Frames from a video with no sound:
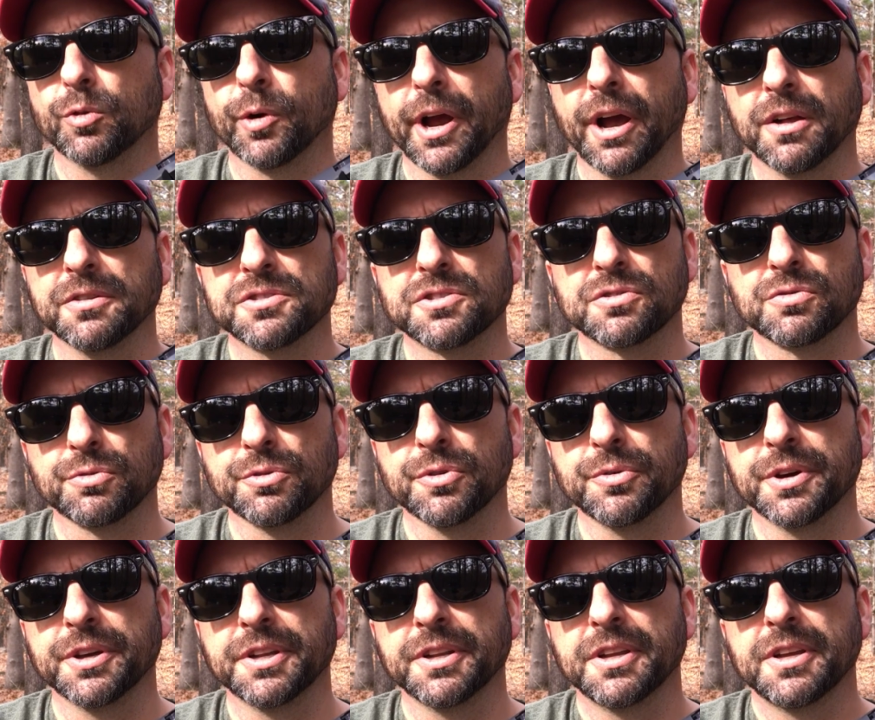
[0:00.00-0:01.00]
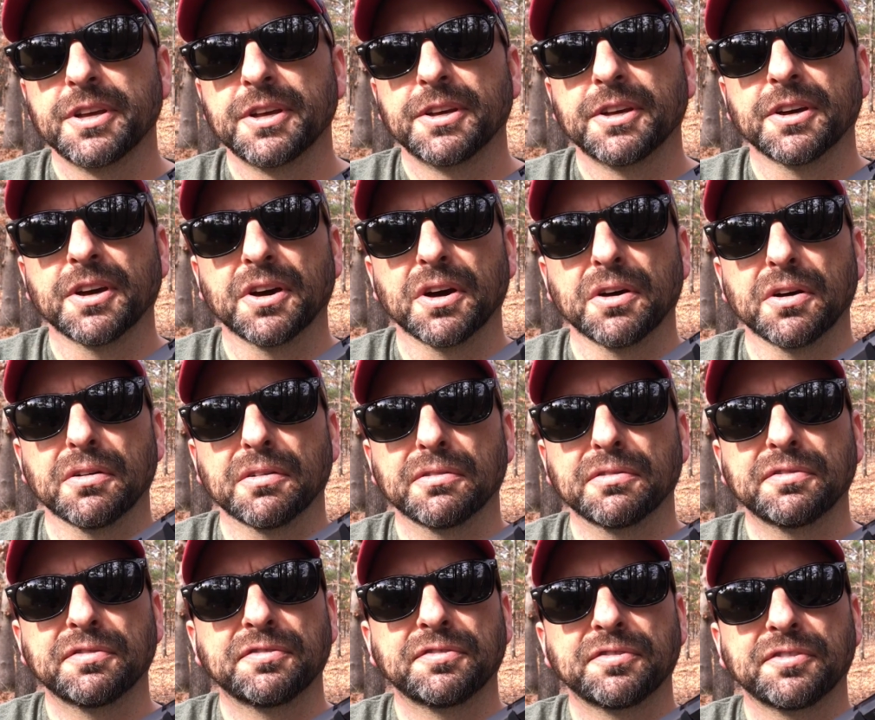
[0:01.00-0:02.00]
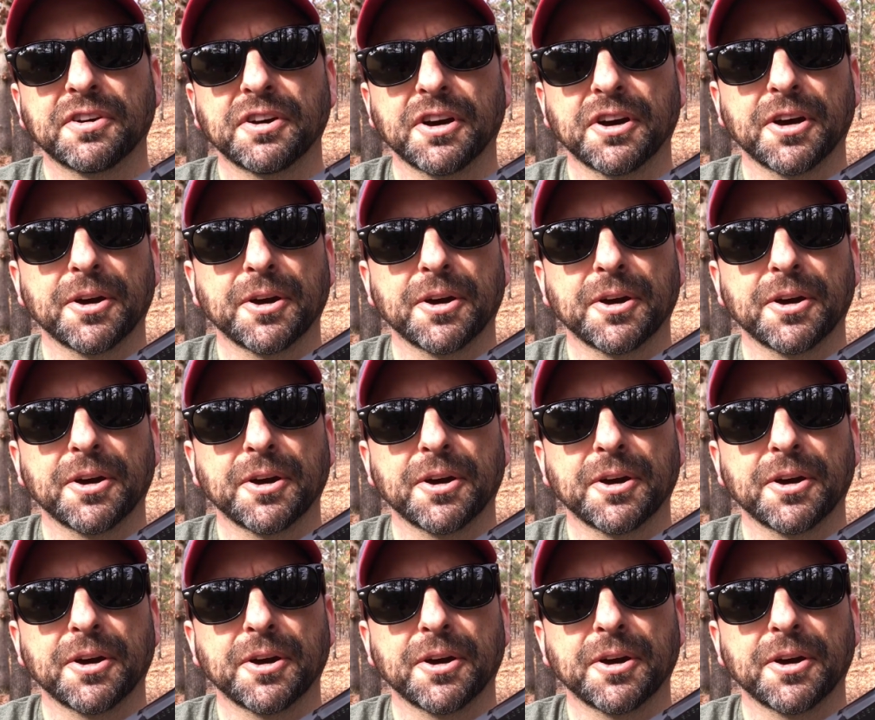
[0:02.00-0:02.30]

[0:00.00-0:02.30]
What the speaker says: rounds through it of